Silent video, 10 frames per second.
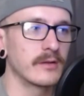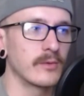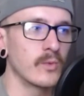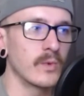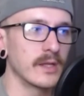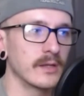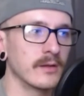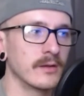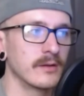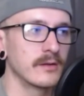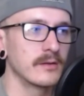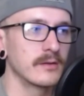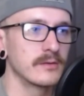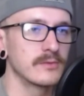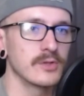win
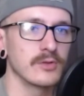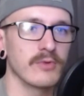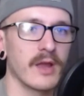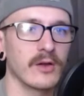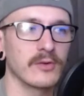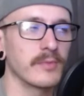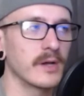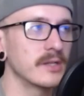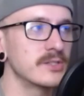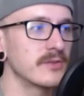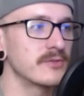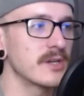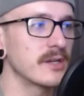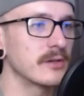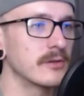to the round by
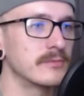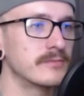Shevchenko.